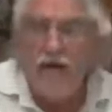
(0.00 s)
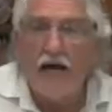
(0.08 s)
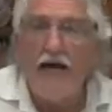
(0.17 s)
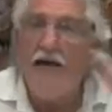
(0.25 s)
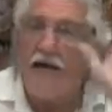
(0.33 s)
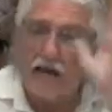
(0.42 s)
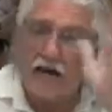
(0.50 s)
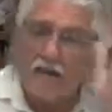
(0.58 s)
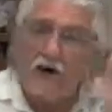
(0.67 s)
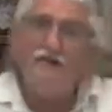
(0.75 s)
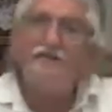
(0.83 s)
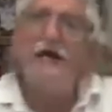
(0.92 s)
Got to
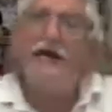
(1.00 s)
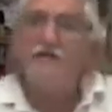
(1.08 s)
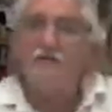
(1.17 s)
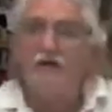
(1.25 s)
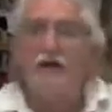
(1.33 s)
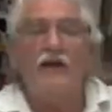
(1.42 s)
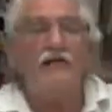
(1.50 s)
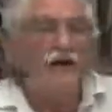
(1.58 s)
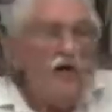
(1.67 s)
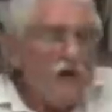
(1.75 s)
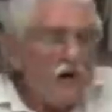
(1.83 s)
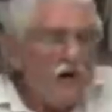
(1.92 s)
watch that because
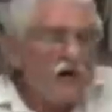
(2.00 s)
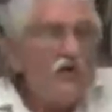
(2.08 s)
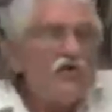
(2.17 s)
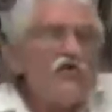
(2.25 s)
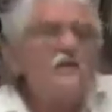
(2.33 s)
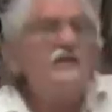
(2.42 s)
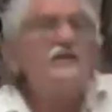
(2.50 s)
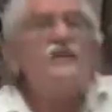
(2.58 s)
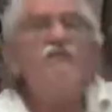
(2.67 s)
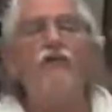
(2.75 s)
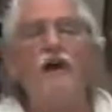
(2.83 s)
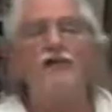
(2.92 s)
you're increasing
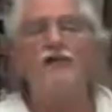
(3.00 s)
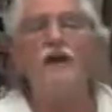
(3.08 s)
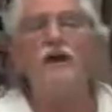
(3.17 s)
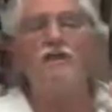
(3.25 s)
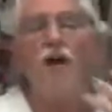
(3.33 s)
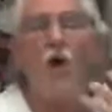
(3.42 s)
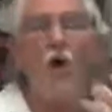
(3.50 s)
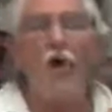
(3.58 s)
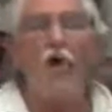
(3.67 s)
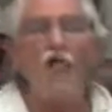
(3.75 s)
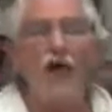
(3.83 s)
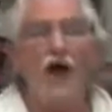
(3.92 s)
the function of the
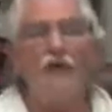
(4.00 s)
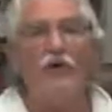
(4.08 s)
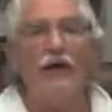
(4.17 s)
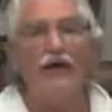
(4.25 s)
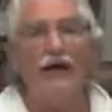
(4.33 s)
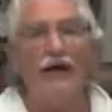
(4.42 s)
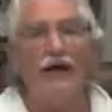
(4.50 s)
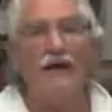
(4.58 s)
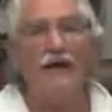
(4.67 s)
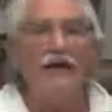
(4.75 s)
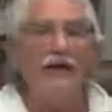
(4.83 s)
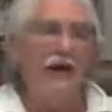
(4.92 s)
whole thyroid
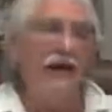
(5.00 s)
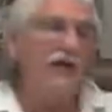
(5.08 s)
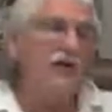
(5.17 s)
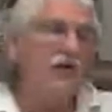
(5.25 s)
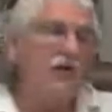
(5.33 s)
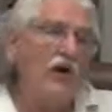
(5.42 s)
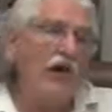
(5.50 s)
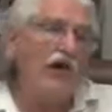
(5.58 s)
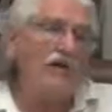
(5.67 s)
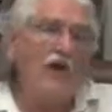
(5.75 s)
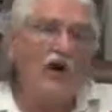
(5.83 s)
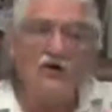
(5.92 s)
gland, and
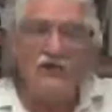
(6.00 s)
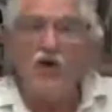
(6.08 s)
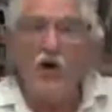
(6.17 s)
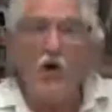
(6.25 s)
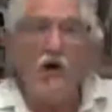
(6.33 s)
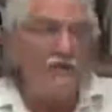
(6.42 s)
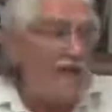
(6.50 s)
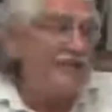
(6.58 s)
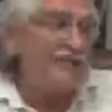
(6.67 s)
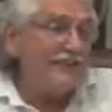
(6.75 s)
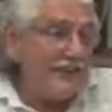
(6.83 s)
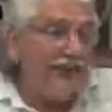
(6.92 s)
of course the goal is
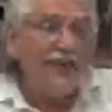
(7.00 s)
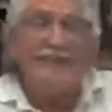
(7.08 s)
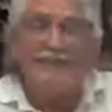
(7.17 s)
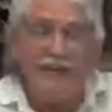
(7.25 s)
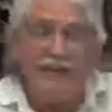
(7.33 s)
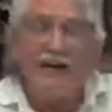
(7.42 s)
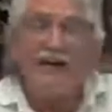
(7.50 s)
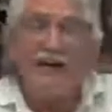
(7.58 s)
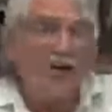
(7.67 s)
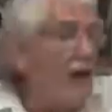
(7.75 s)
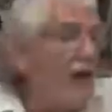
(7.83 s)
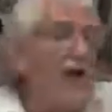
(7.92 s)
not to take
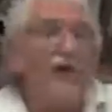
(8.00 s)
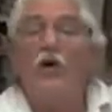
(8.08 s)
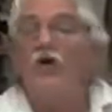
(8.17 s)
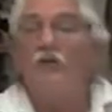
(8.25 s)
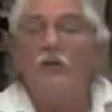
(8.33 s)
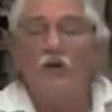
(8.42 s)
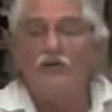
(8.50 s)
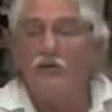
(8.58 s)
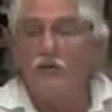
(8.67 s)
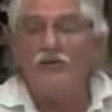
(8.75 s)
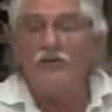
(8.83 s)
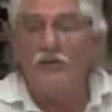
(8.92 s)
synthetic or any hormones
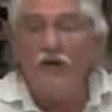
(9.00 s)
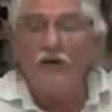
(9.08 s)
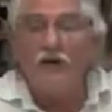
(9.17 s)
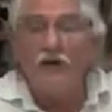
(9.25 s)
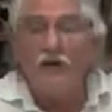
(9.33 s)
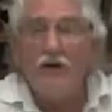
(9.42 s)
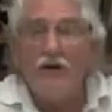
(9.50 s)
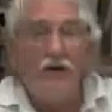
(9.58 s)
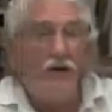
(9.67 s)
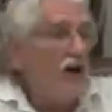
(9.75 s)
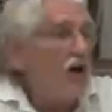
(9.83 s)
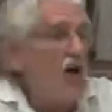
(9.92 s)
whatsoever.
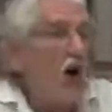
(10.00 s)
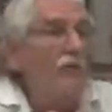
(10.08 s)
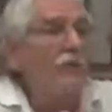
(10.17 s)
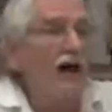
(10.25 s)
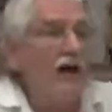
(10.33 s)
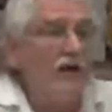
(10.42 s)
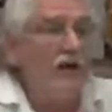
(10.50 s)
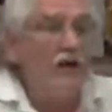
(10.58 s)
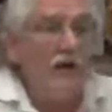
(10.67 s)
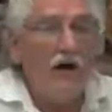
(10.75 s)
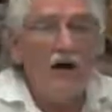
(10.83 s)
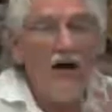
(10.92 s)
Nobody
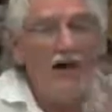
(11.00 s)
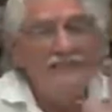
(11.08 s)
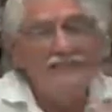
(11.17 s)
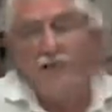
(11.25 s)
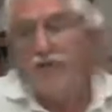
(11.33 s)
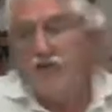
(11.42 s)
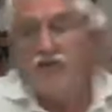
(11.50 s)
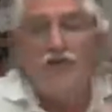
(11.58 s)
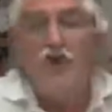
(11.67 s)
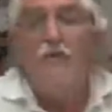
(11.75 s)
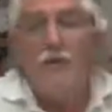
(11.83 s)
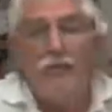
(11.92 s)
except
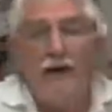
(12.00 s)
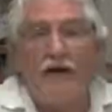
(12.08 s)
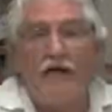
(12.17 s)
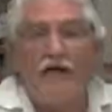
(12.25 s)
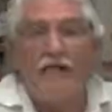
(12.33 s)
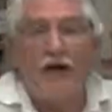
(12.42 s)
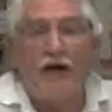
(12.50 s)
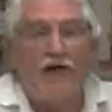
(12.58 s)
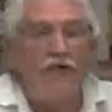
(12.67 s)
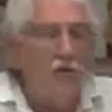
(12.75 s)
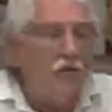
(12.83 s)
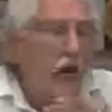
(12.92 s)
stupid medical
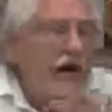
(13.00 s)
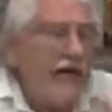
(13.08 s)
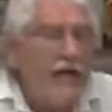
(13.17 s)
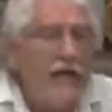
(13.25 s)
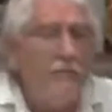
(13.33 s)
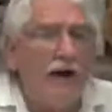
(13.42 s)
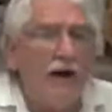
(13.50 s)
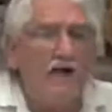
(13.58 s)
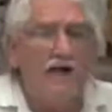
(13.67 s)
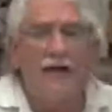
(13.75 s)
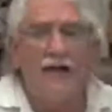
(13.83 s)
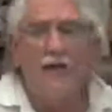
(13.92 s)
doctors would want
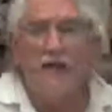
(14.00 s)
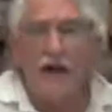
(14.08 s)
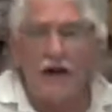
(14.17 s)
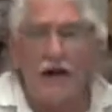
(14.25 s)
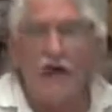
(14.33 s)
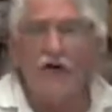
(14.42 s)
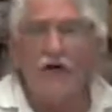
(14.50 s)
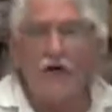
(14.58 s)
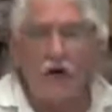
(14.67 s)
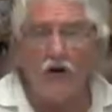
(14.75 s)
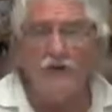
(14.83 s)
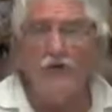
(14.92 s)
anybody to live with a life
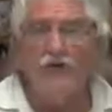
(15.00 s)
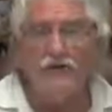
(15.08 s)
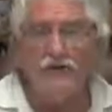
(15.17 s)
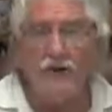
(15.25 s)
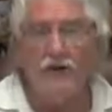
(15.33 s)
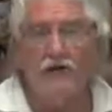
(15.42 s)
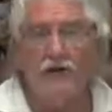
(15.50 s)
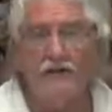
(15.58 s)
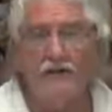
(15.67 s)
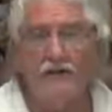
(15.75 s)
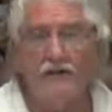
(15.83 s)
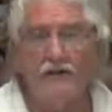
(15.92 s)
on hormones and
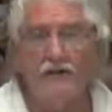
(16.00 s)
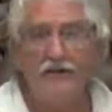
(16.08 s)
steroids.